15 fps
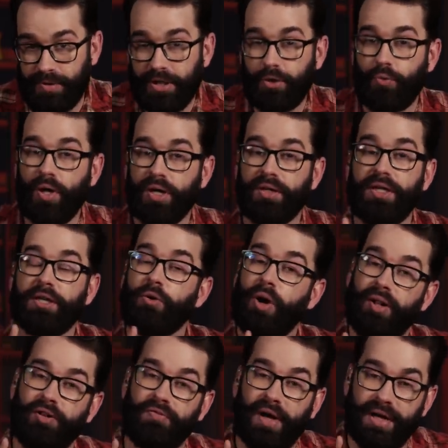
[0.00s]
but then quickly
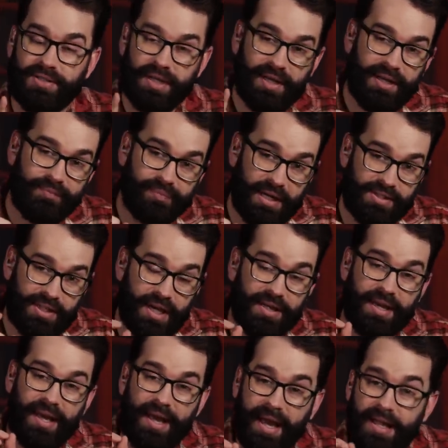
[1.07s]
qualifies by
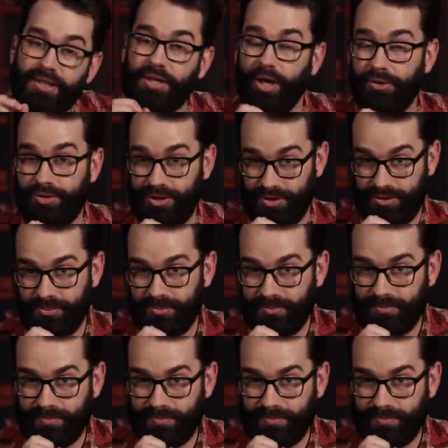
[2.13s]
saying head coaches.